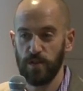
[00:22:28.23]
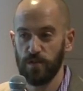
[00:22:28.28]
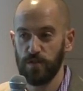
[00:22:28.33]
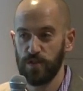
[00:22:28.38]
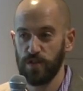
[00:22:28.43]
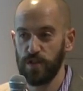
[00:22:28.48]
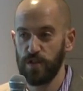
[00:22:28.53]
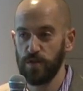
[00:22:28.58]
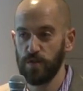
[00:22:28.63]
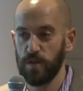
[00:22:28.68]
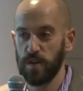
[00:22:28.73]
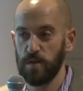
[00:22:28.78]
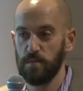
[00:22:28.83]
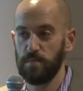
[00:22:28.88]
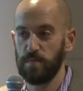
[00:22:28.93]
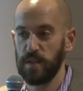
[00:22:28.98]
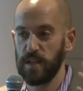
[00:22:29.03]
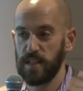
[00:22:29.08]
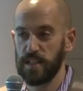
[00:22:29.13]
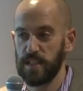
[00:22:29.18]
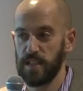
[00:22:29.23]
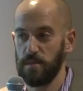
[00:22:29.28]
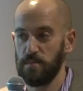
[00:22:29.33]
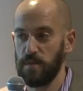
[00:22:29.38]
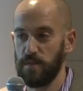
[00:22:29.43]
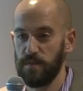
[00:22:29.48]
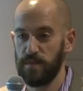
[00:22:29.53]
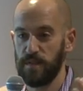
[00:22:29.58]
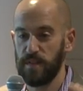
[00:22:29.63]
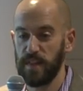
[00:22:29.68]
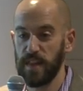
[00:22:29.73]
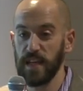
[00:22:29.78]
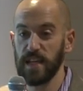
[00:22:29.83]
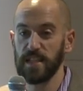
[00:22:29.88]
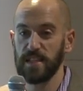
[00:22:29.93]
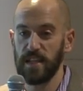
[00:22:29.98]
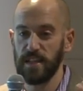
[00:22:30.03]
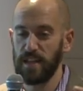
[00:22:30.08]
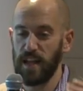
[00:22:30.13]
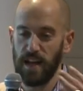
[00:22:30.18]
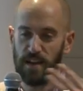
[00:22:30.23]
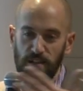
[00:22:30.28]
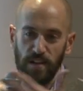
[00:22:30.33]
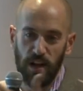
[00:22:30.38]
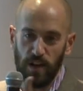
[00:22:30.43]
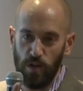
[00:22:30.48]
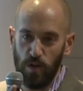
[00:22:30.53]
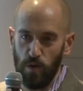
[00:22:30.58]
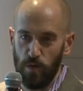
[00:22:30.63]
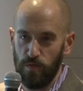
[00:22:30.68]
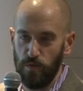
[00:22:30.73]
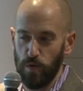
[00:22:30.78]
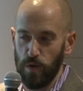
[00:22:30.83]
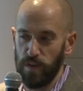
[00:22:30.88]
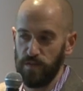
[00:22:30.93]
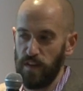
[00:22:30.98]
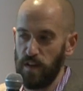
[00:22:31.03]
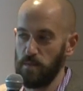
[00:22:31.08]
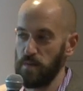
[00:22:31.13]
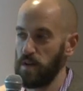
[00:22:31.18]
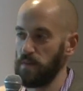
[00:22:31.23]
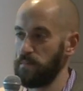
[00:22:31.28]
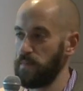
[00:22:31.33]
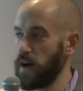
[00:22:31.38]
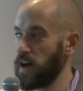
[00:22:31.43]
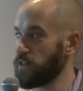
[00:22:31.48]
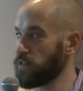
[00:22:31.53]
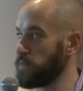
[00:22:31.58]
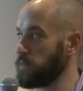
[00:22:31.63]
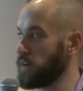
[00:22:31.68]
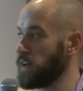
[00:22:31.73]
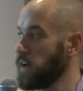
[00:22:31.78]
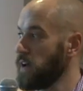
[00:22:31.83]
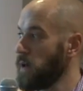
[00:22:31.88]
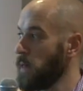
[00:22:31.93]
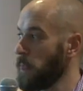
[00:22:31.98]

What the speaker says: Should you complete some of things like not a whole 45-minute battery, but